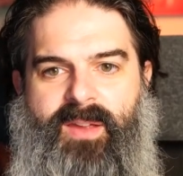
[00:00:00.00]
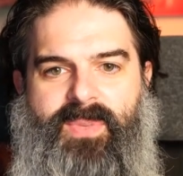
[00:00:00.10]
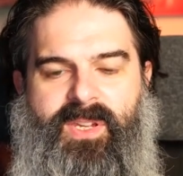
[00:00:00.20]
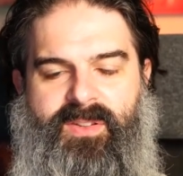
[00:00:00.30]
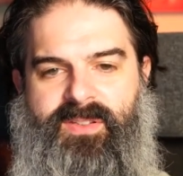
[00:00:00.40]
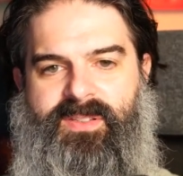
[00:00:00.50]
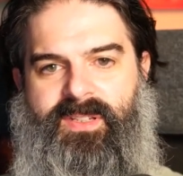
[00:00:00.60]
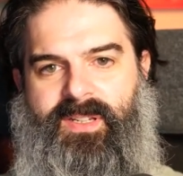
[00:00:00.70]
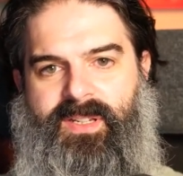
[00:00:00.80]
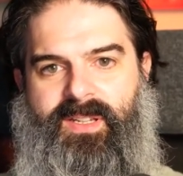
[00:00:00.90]
Because,
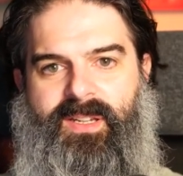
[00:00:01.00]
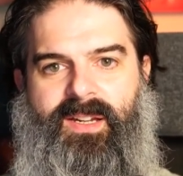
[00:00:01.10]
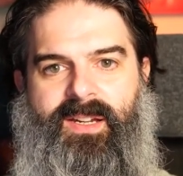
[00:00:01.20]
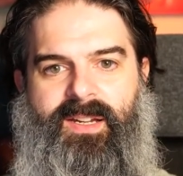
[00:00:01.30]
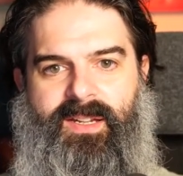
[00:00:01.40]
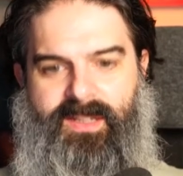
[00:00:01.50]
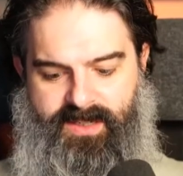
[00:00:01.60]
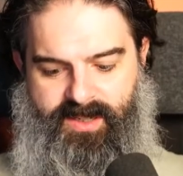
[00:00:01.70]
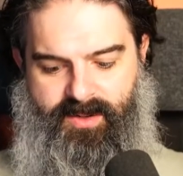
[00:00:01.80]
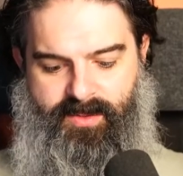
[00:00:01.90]

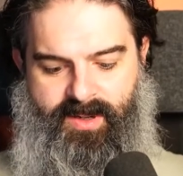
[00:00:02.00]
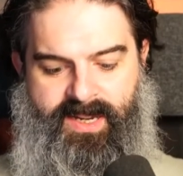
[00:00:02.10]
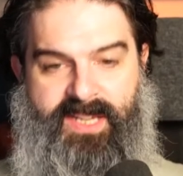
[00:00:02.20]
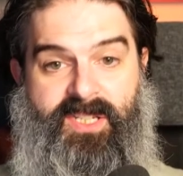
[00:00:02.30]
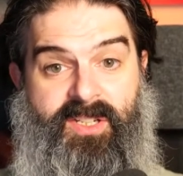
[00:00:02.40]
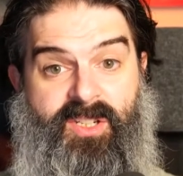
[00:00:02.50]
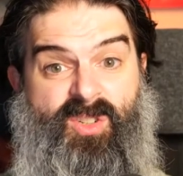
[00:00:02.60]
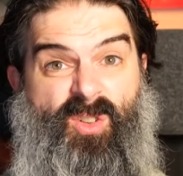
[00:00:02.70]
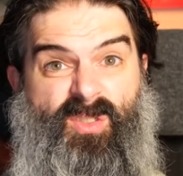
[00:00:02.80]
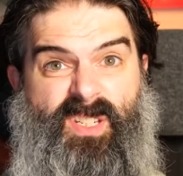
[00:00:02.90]
unless you actually
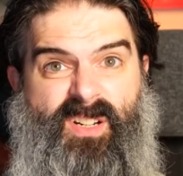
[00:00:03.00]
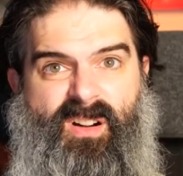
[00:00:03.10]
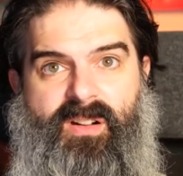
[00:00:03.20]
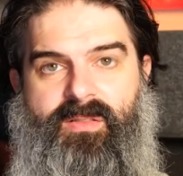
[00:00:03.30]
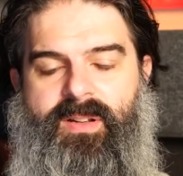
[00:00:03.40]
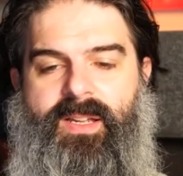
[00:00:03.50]
scored 0,